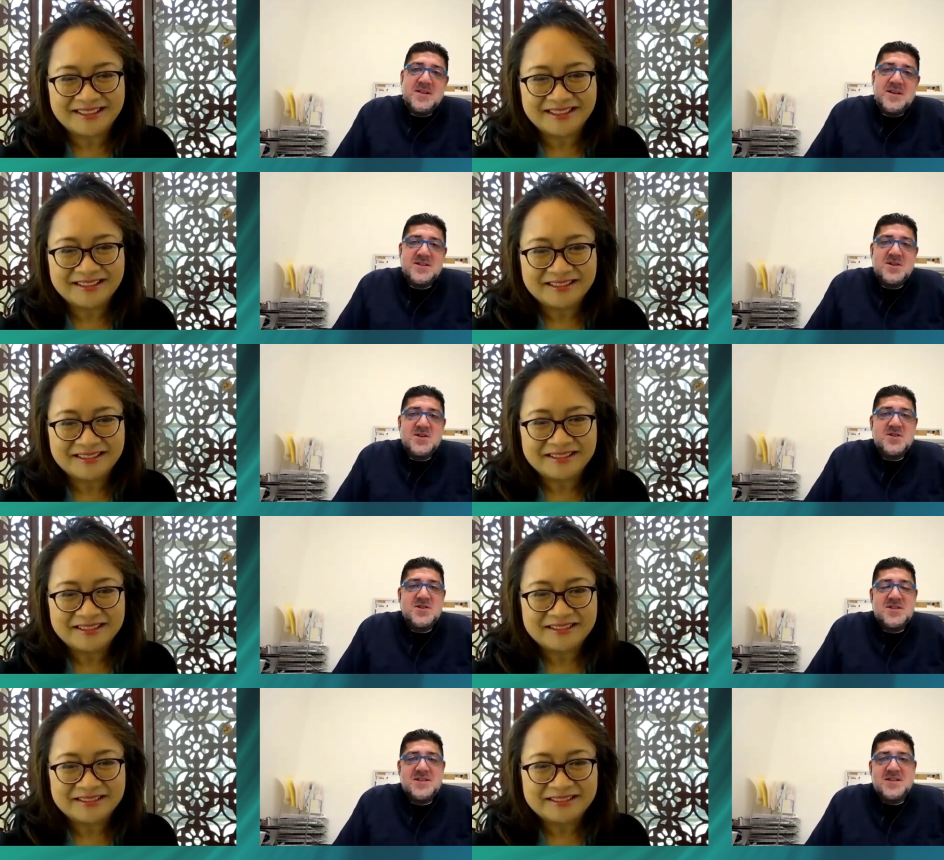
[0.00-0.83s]

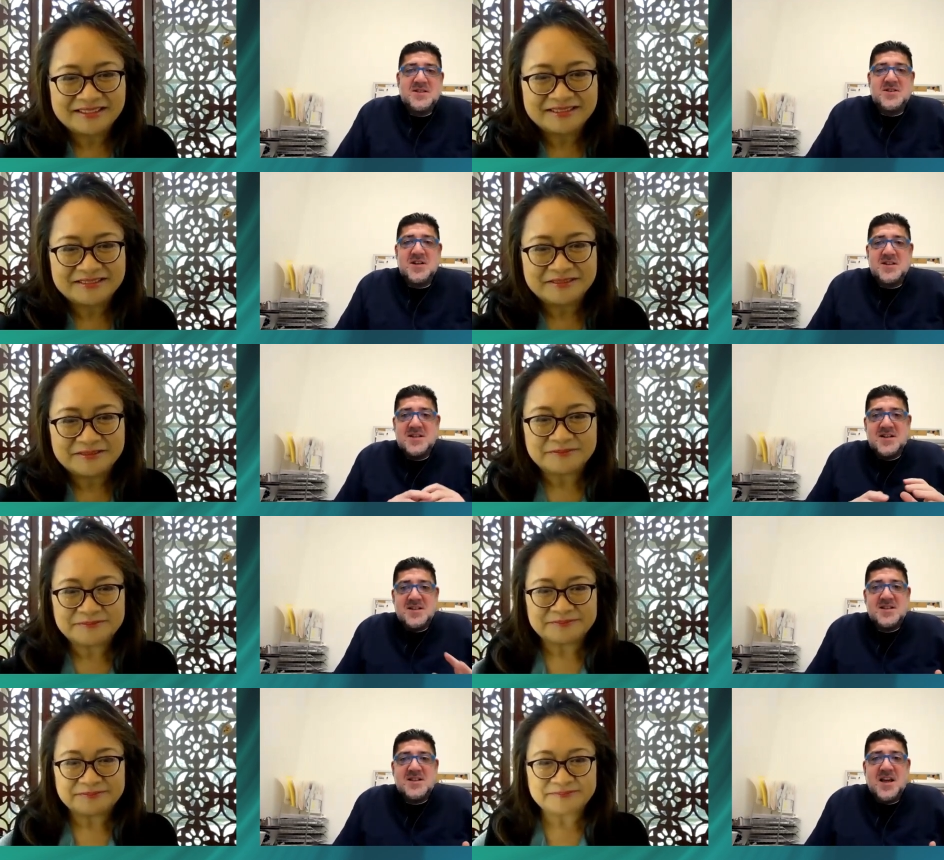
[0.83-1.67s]
Speaker 1: listeners, just a
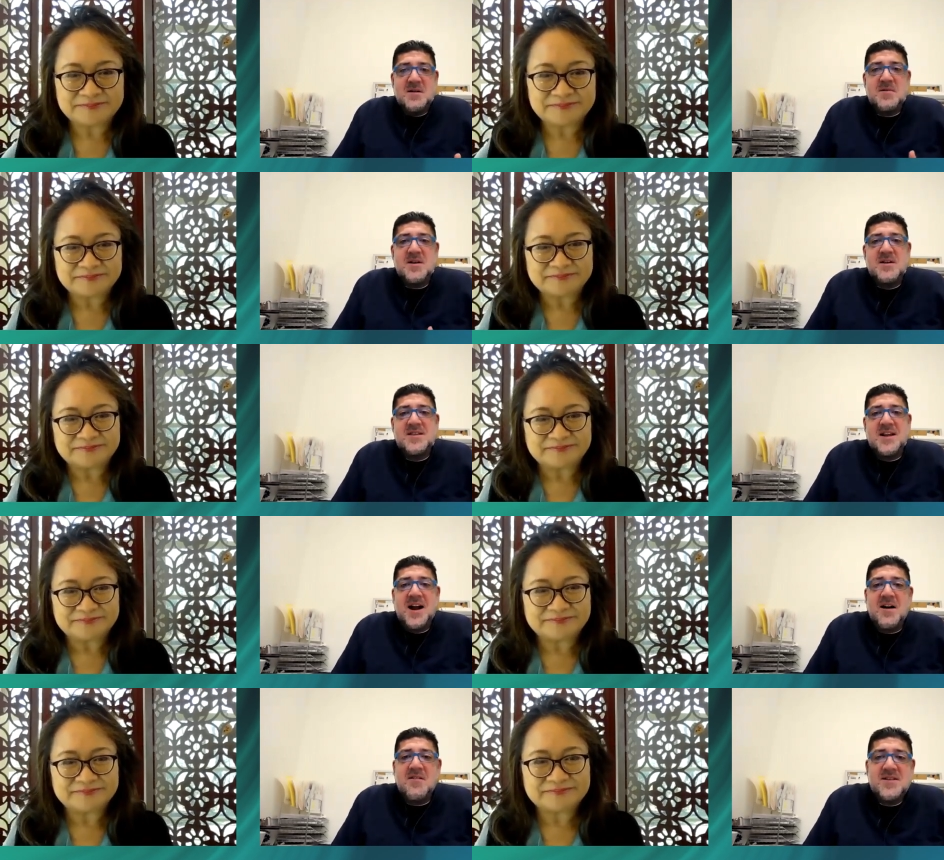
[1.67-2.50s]
disclaimer
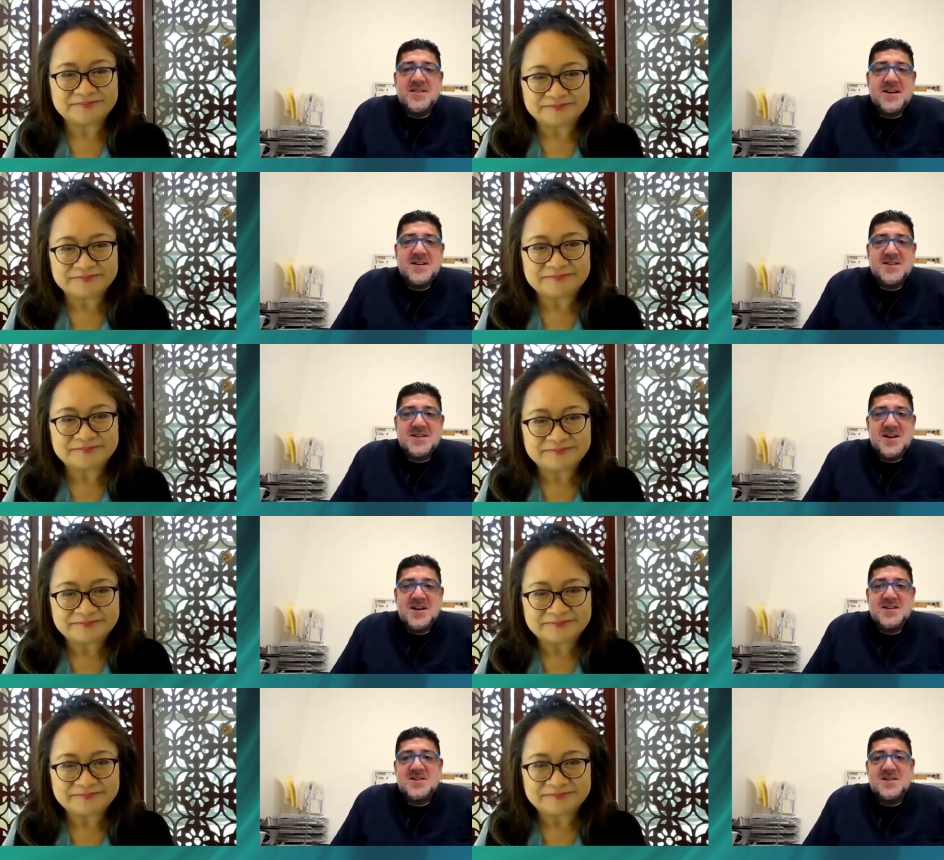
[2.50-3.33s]
that everything
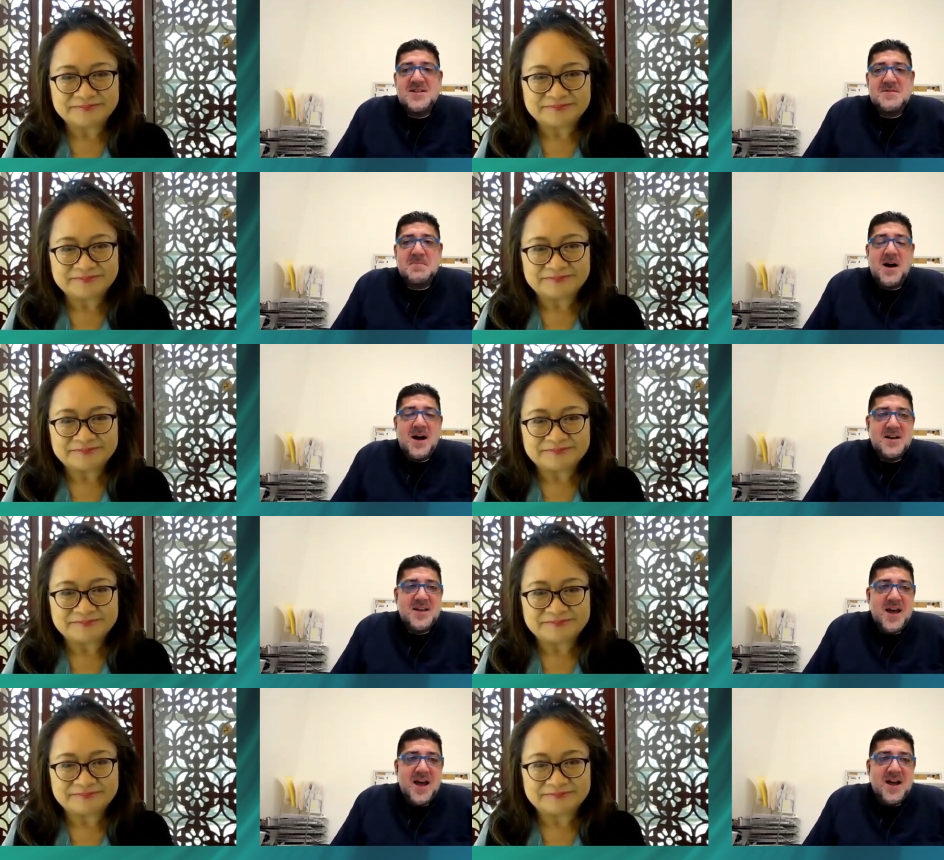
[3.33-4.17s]
discussed on this
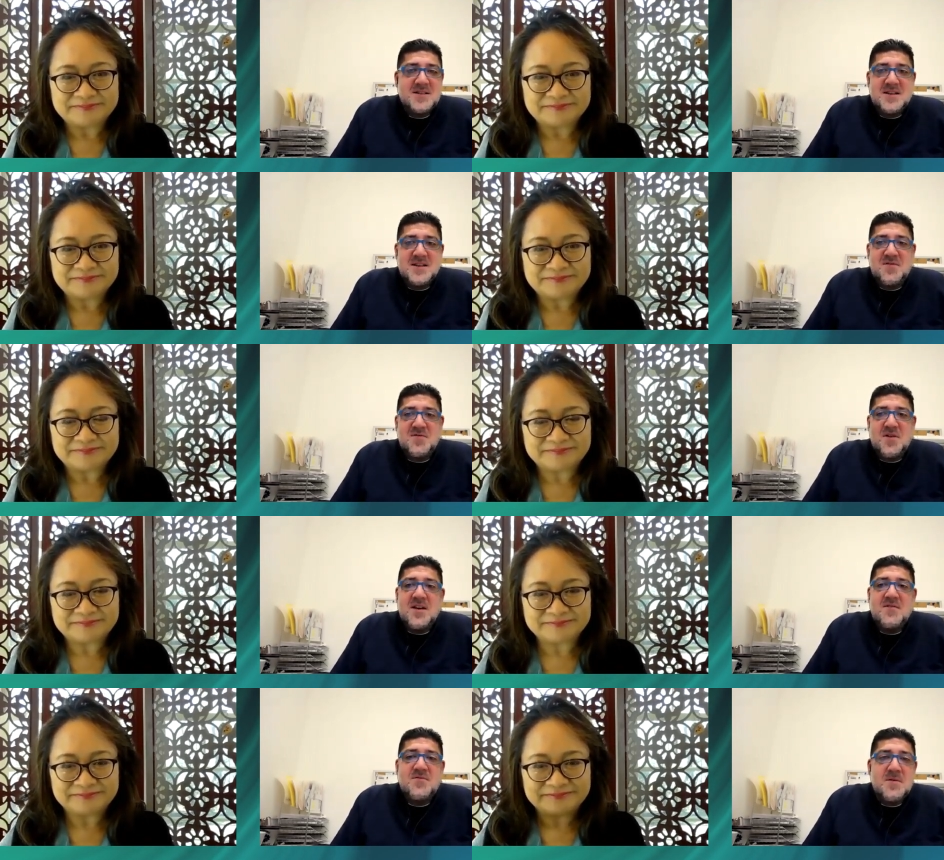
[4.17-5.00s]
podcast is for
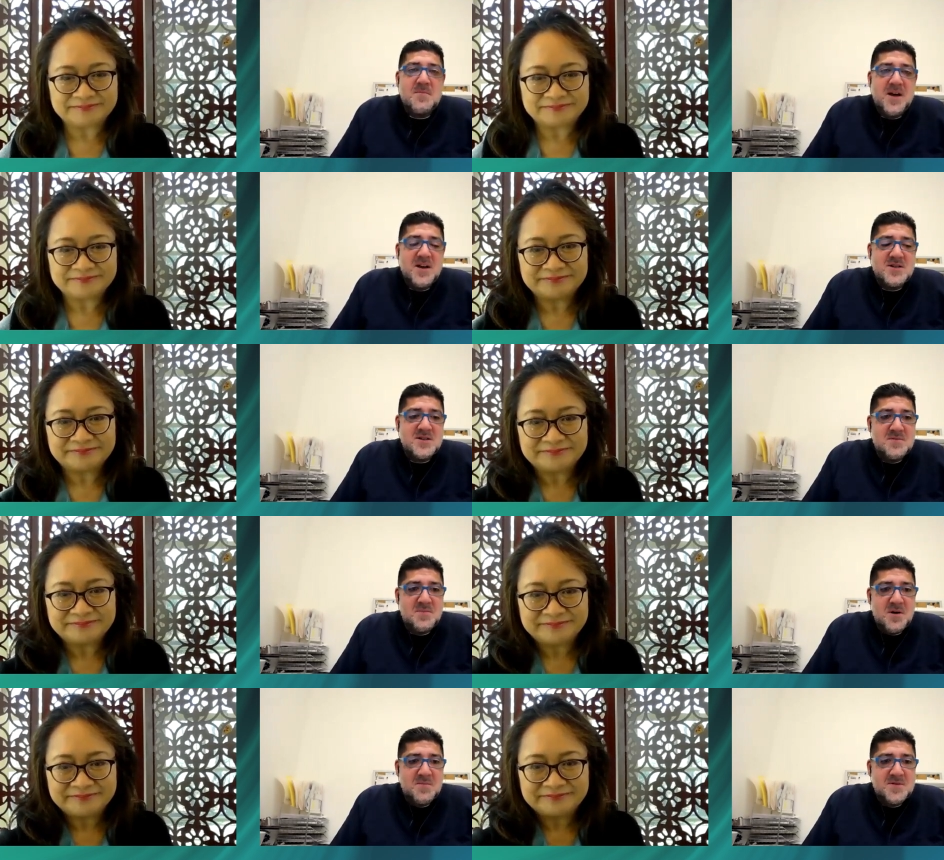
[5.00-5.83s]
informational
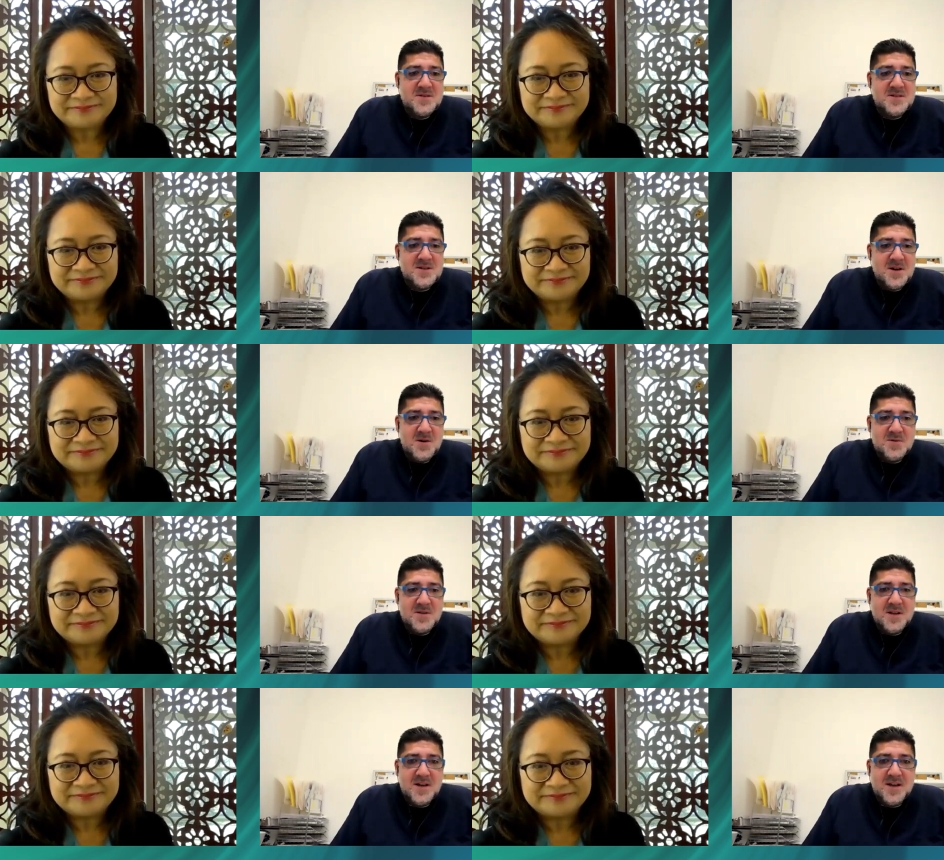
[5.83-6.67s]
purposes
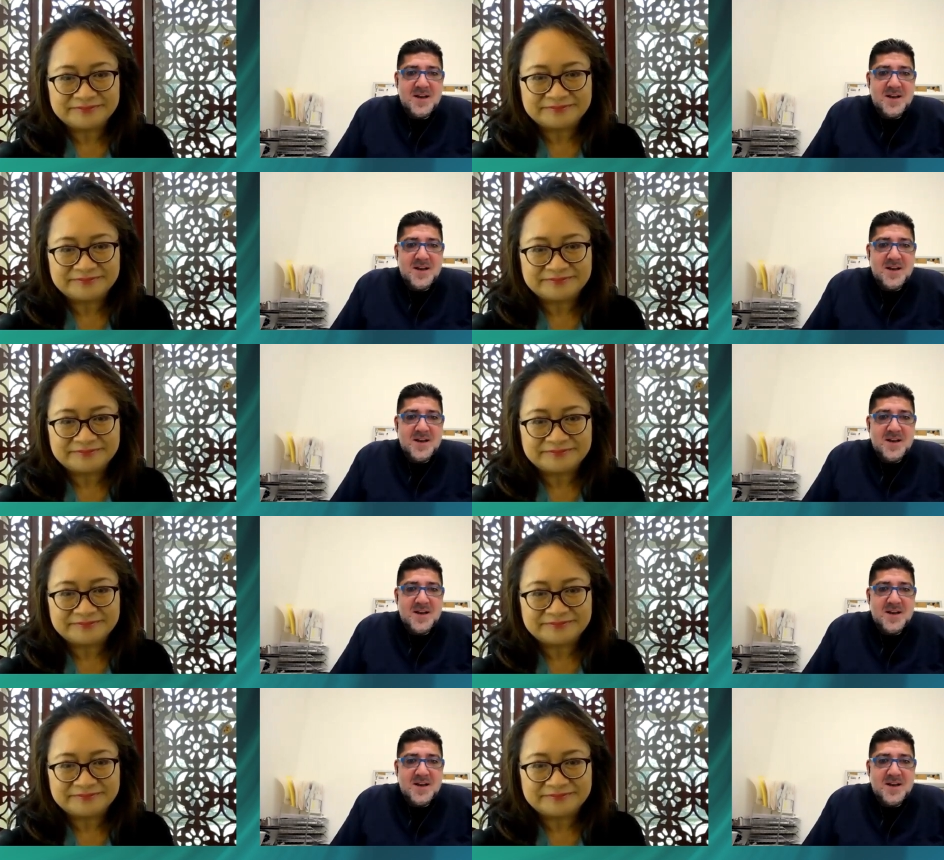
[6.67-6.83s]
only,